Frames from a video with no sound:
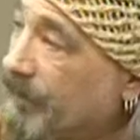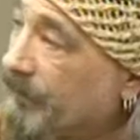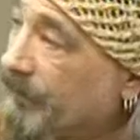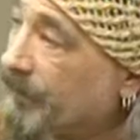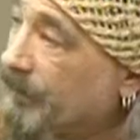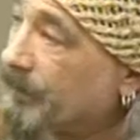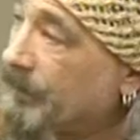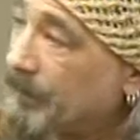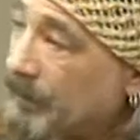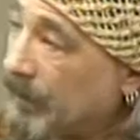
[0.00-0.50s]
of
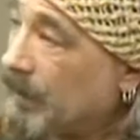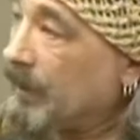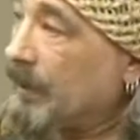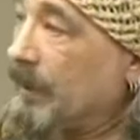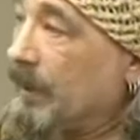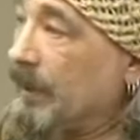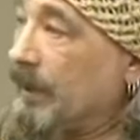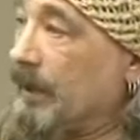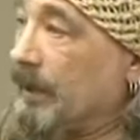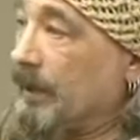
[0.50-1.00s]
them,
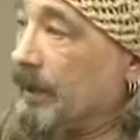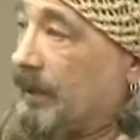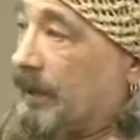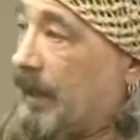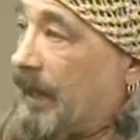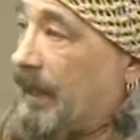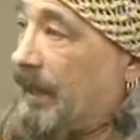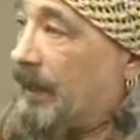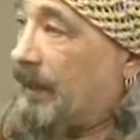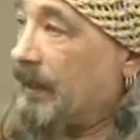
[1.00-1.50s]

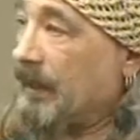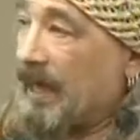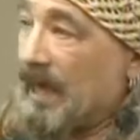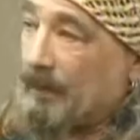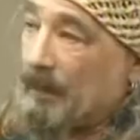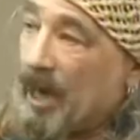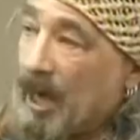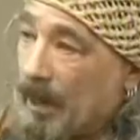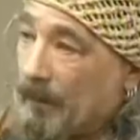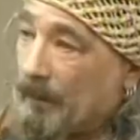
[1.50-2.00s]
they
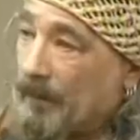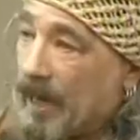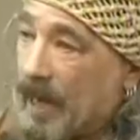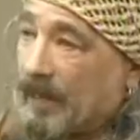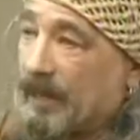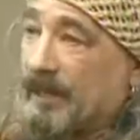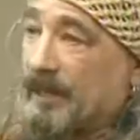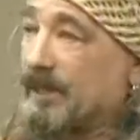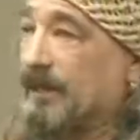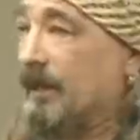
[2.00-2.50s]
clam up,
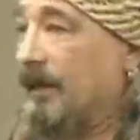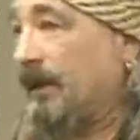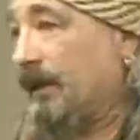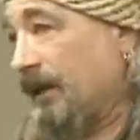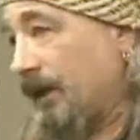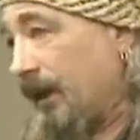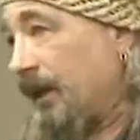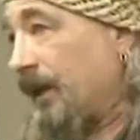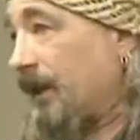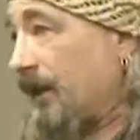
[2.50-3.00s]
and it's
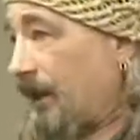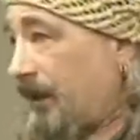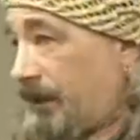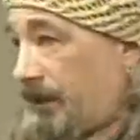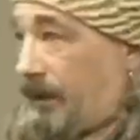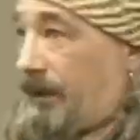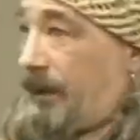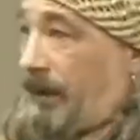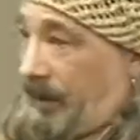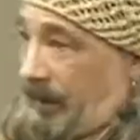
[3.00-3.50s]
a it,
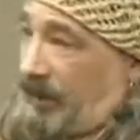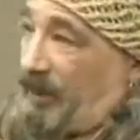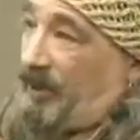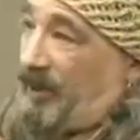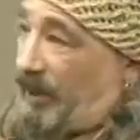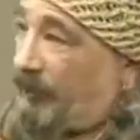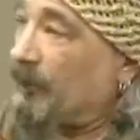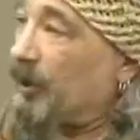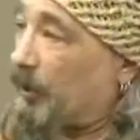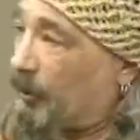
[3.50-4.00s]
it could
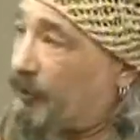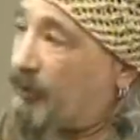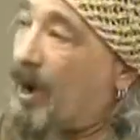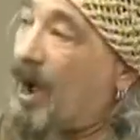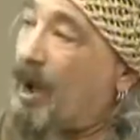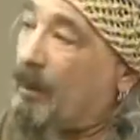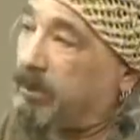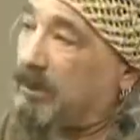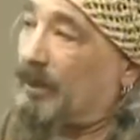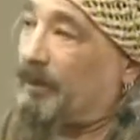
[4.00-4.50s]
be a real
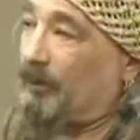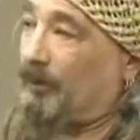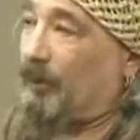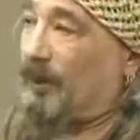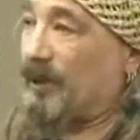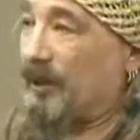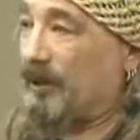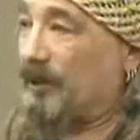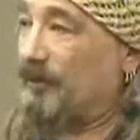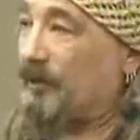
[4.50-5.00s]
problem
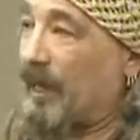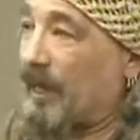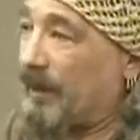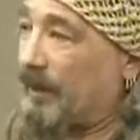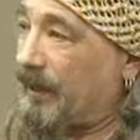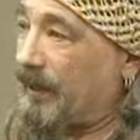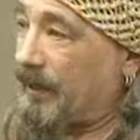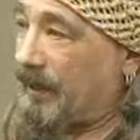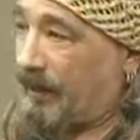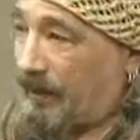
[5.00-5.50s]
when you're trying
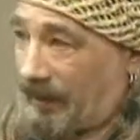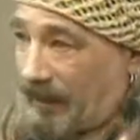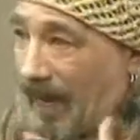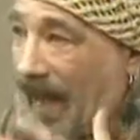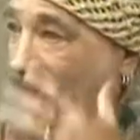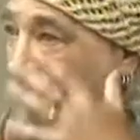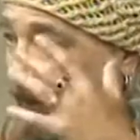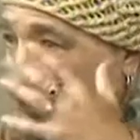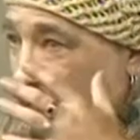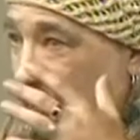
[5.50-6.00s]
to
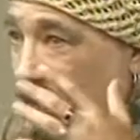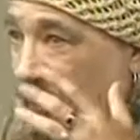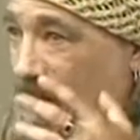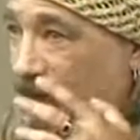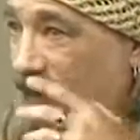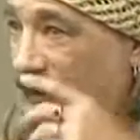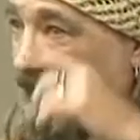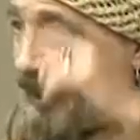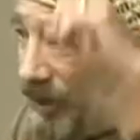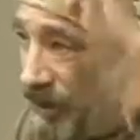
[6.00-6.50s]
capture
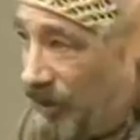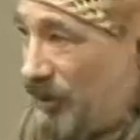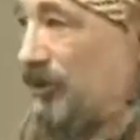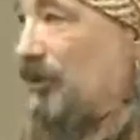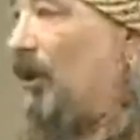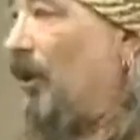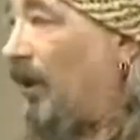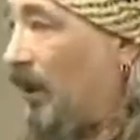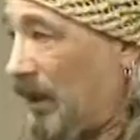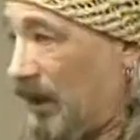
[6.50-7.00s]
something that you
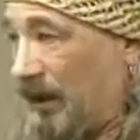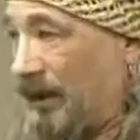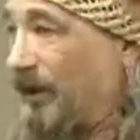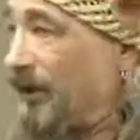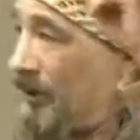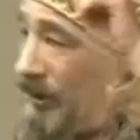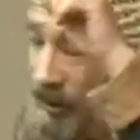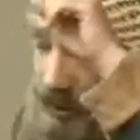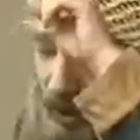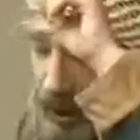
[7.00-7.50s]
saw,
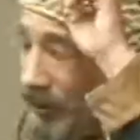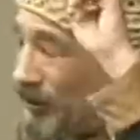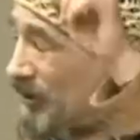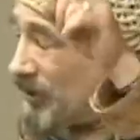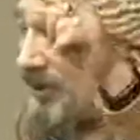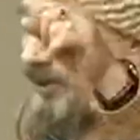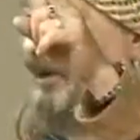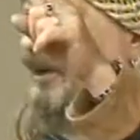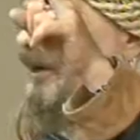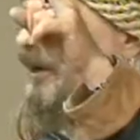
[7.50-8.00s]
you know you
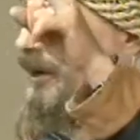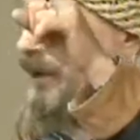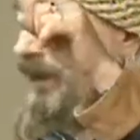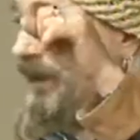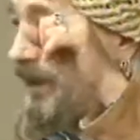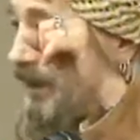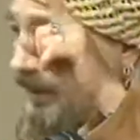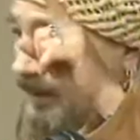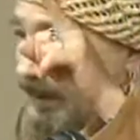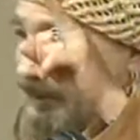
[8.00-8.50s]
saw it at
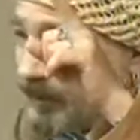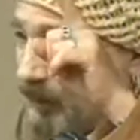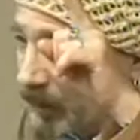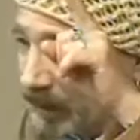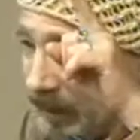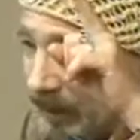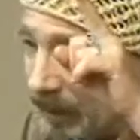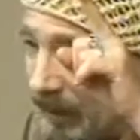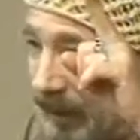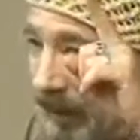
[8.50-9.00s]
a club a
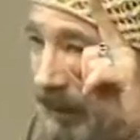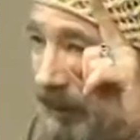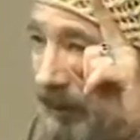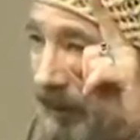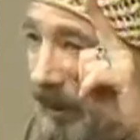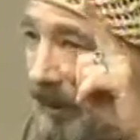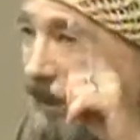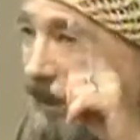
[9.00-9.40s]
week ago,